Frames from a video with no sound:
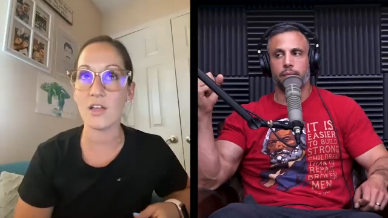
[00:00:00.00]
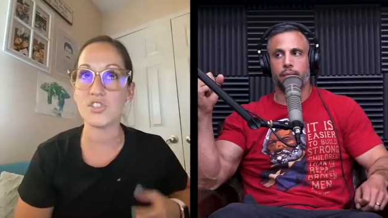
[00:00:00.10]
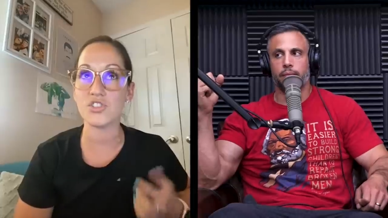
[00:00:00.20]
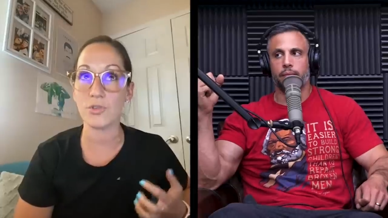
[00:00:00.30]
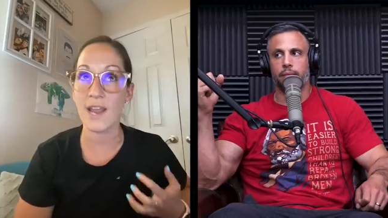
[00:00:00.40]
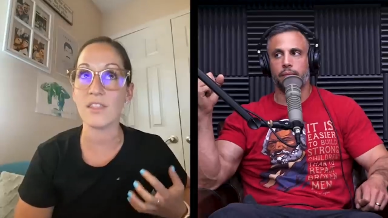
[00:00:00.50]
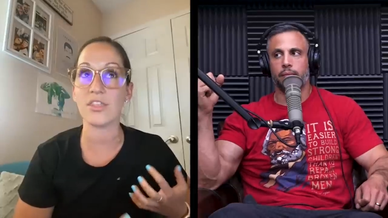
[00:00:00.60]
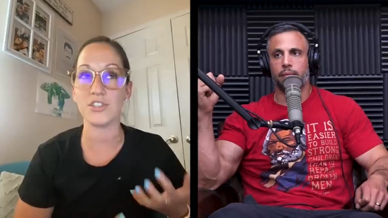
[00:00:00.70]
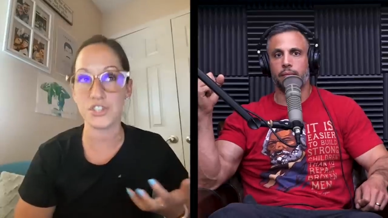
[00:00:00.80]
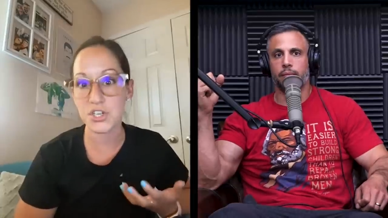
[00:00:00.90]

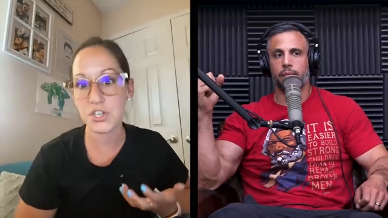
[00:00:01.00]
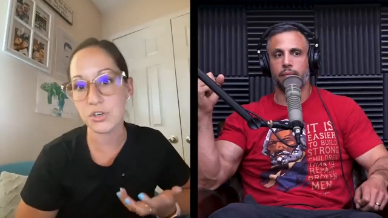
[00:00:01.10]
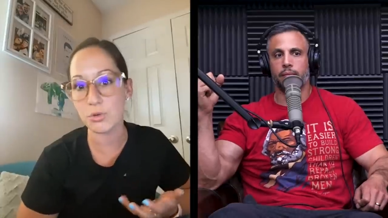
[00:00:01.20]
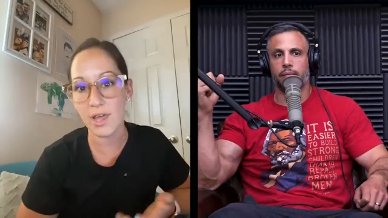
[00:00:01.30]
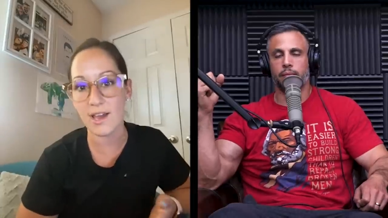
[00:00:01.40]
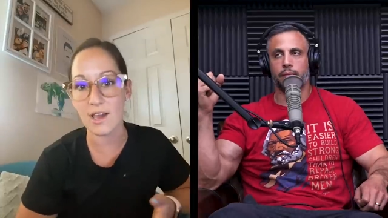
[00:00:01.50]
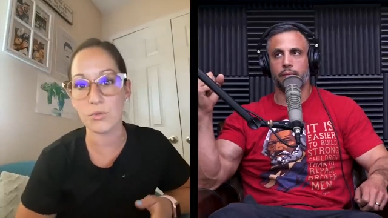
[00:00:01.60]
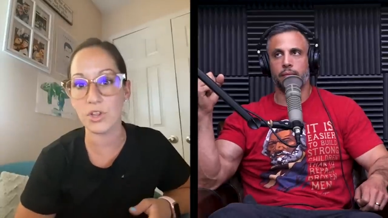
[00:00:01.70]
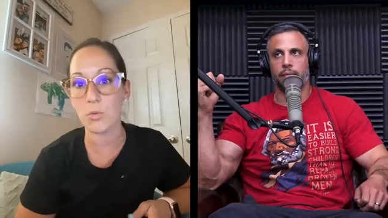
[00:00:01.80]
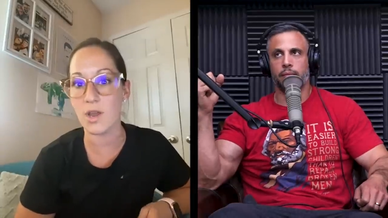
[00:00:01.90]
Speaker 1: strength too, like I
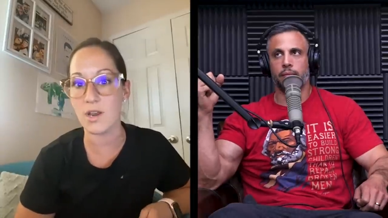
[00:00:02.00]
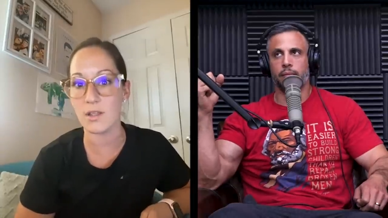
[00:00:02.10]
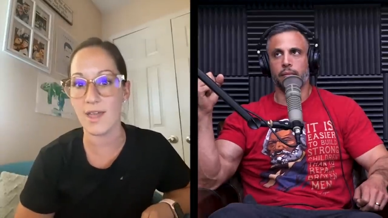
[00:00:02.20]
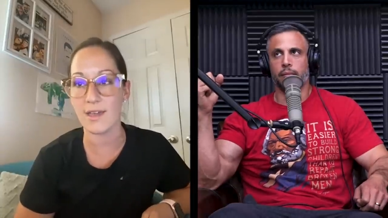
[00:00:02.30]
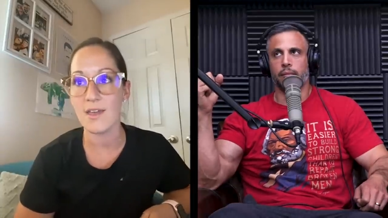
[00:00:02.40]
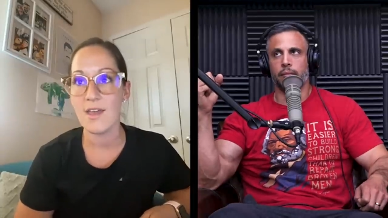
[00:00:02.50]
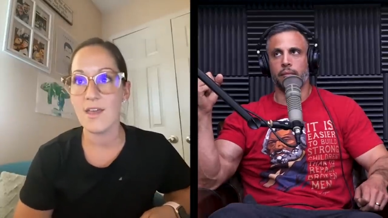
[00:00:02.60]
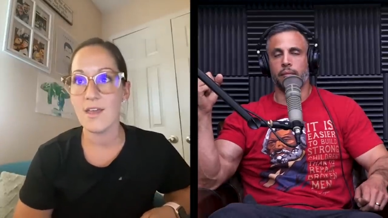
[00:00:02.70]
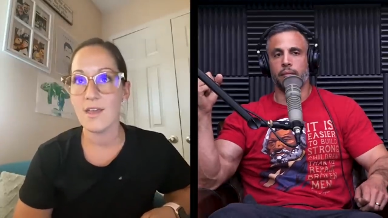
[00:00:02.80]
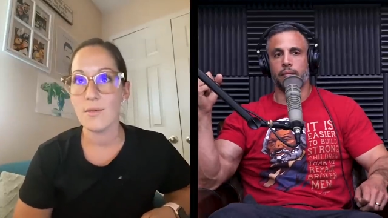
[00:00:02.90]
really want to like
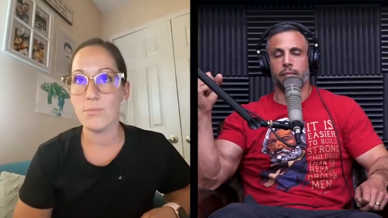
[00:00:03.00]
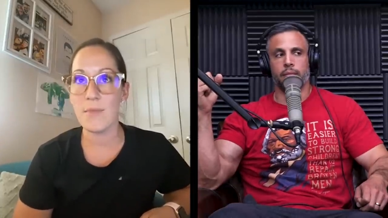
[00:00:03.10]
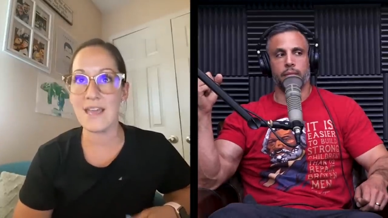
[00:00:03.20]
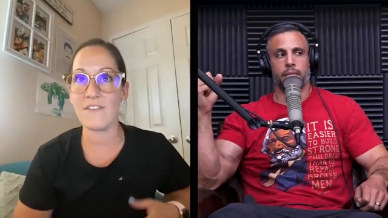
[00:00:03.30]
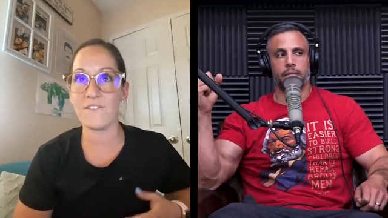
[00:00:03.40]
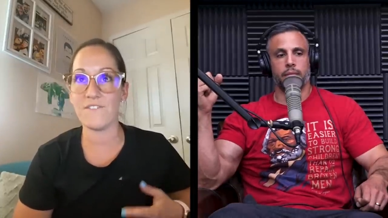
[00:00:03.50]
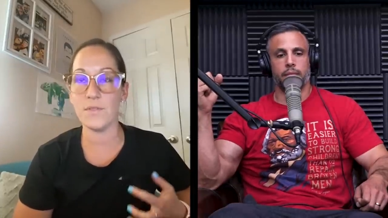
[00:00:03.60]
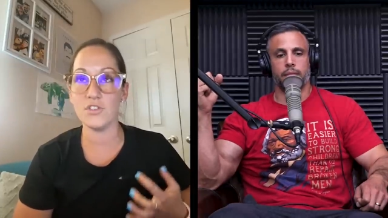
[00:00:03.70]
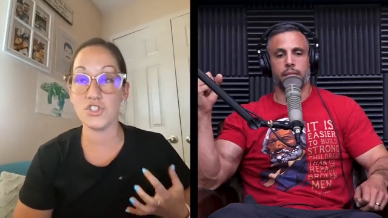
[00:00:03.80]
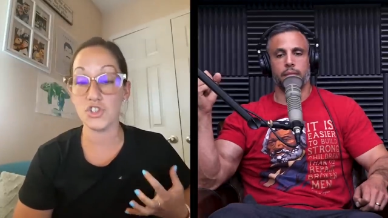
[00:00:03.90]
make it
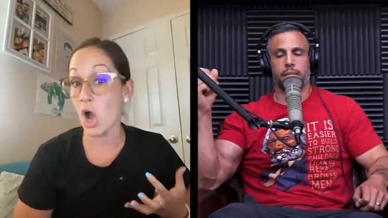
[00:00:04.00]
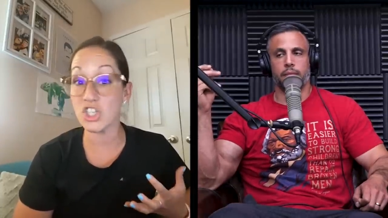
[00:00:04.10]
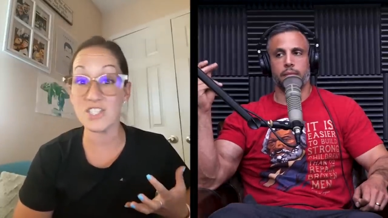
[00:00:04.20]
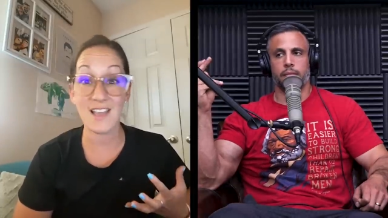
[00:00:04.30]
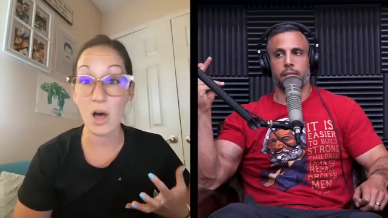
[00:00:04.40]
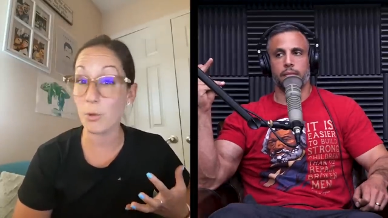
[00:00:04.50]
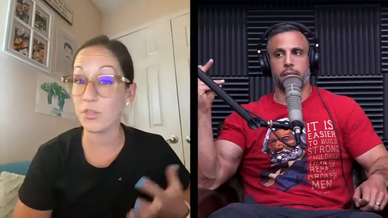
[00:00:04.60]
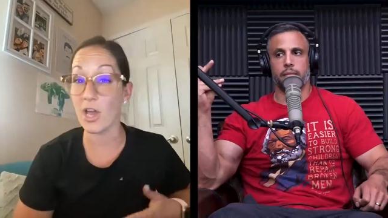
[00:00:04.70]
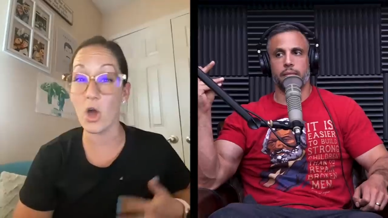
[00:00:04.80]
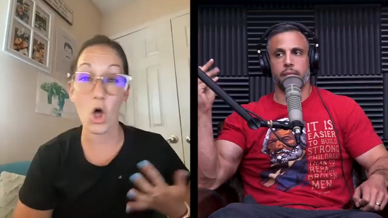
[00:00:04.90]
strong just to help
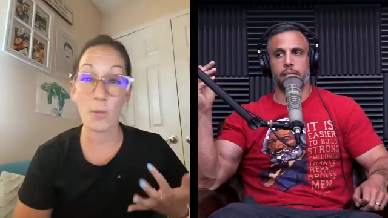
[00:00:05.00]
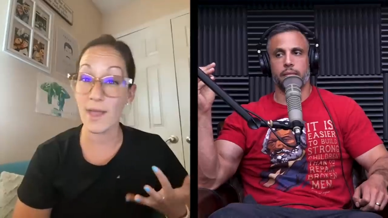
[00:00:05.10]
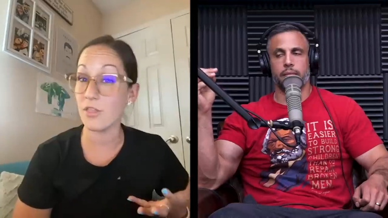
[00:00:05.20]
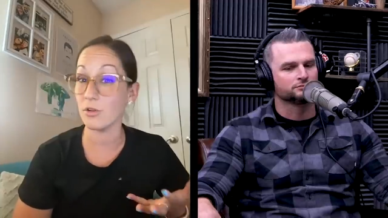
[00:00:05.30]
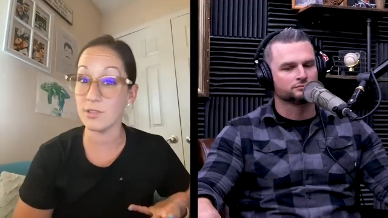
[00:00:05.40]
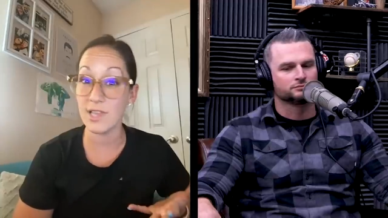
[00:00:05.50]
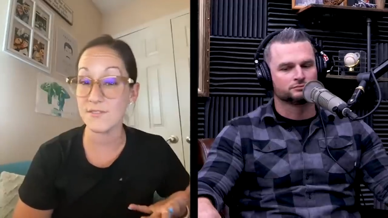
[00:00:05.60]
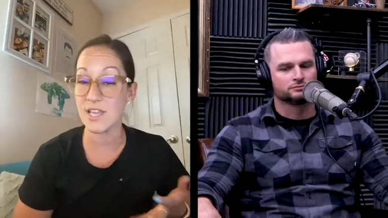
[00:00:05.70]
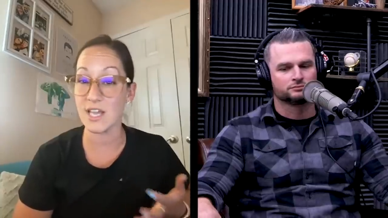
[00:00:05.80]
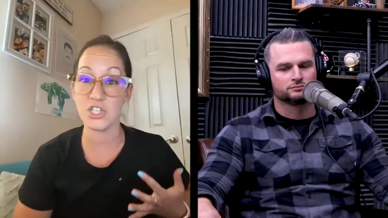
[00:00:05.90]
with like all my other
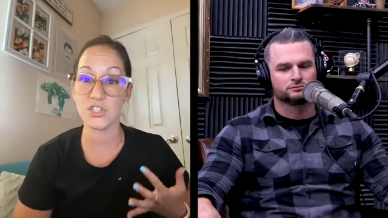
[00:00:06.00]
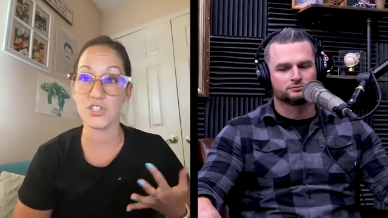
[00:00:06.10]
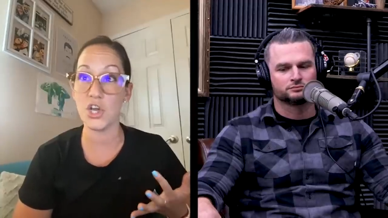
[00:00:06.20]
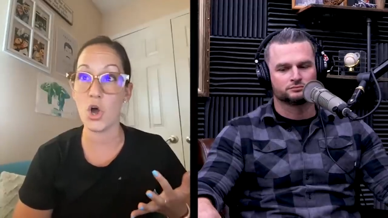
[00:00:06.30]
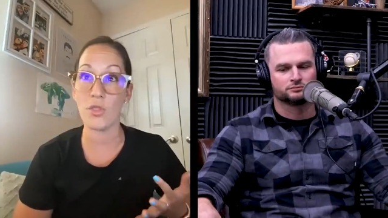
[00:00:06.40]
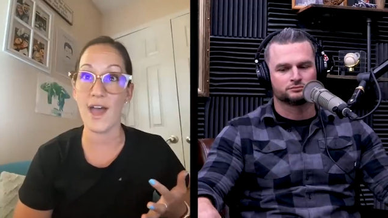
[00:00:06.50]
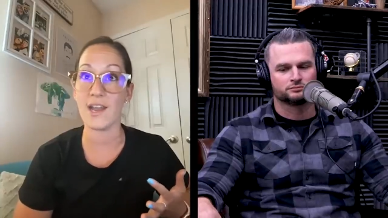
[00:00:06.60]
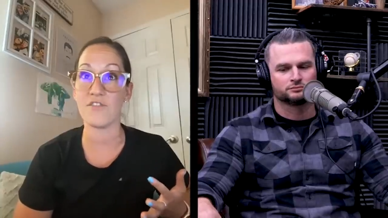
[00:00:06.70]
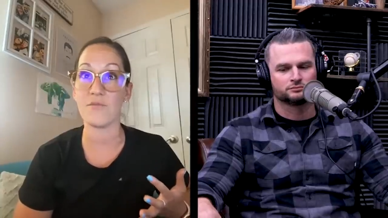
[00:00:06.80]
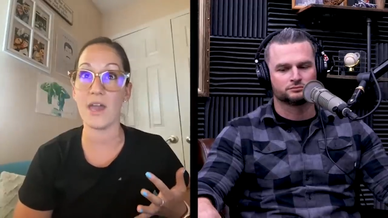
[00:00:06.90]
lifts. Like I just know
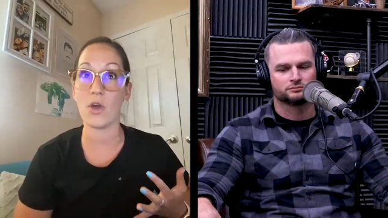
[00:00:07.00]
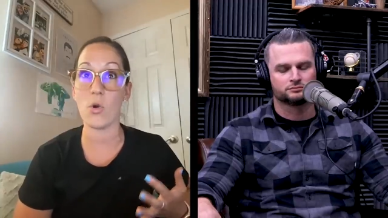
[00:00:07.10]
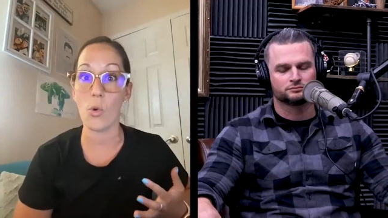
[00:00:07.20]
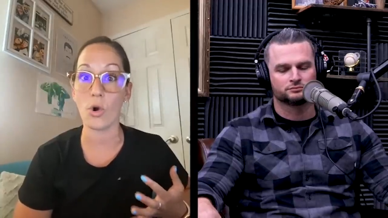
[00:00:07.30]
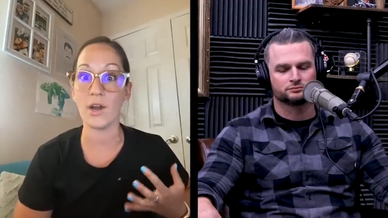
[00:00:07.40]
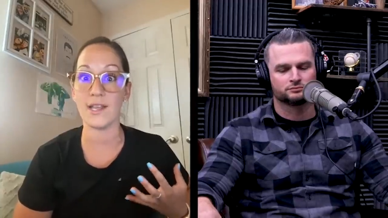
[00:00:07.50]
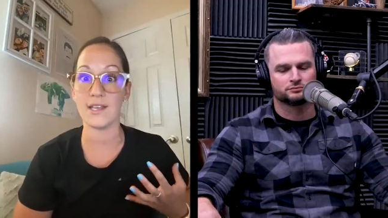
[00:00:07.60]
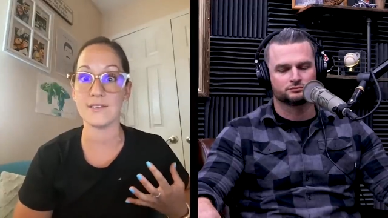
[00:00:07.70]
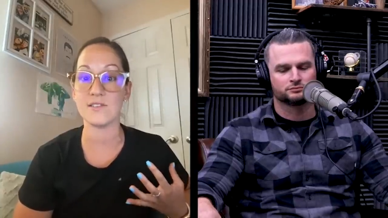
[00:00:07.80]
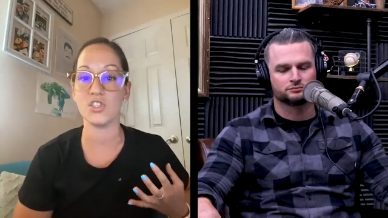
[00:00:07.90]
that if my core
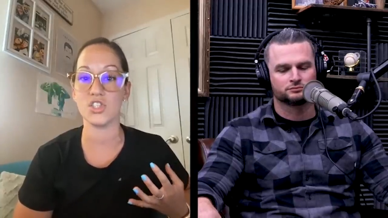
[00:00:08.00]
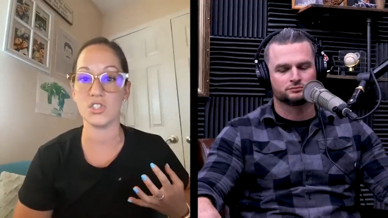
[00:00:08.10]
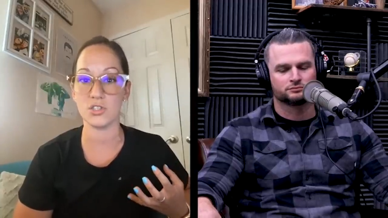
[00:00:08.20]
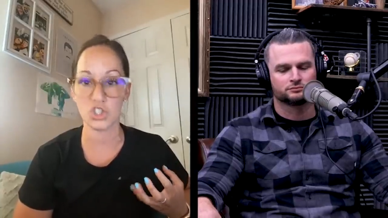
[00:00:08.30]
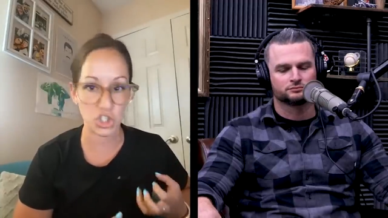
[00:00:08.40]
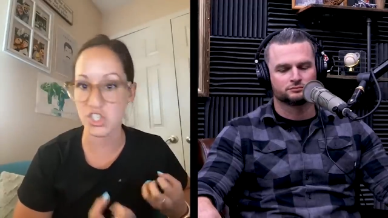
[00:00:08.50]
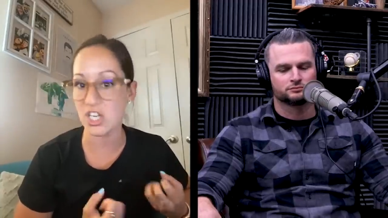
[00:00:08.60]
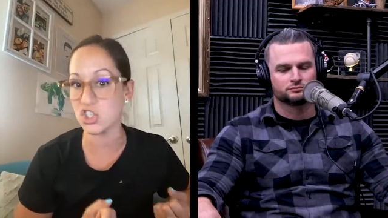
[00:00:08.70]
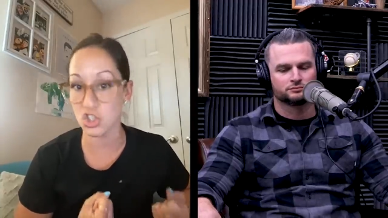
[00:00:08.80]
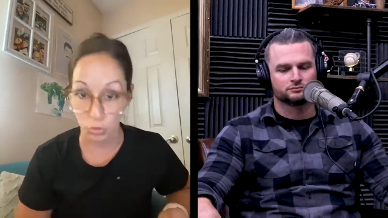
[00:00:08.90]
is just
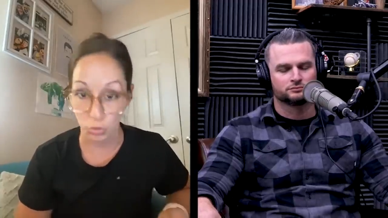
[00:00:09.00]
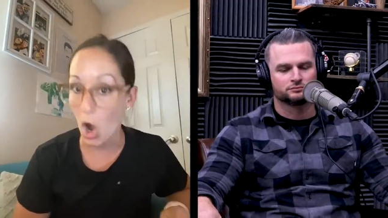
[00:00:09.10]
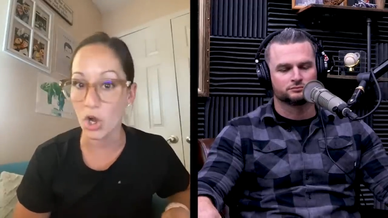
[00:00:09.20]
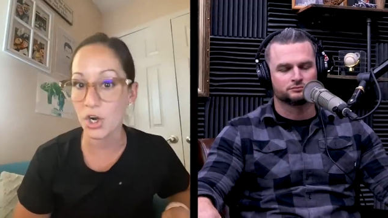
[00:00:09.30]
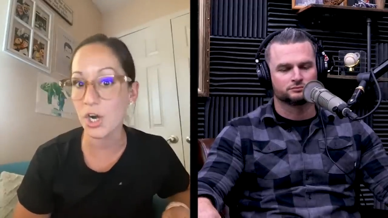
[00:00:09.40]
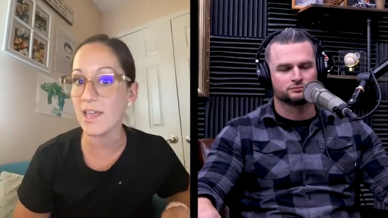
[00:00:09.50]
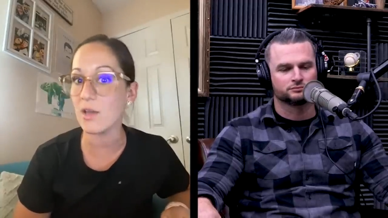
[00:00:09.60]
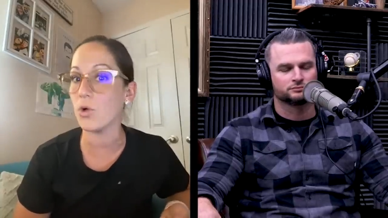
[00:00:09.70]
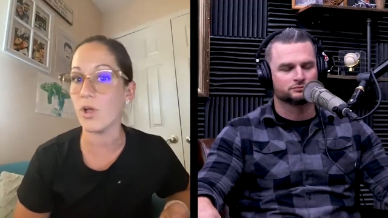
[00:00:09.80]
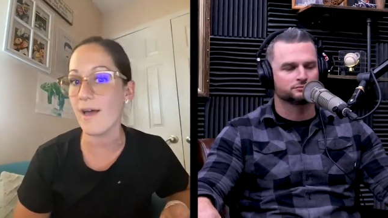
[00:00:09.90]
stronger, it will